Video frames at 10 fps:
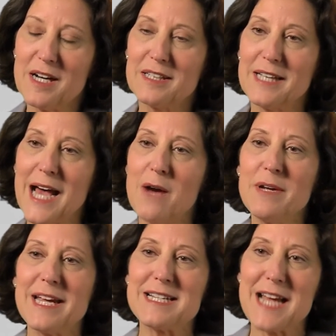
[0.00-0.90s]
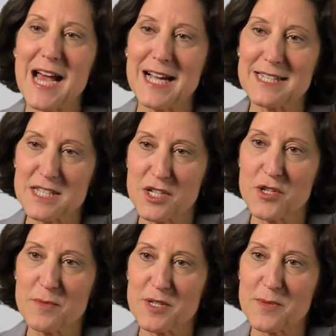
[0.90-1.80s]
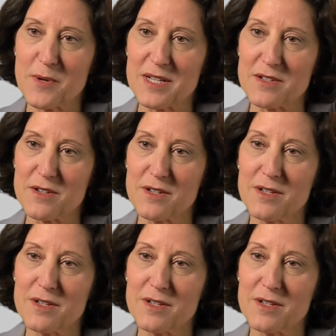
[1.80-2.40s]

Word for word: allowing it to act as a tumor suppressor.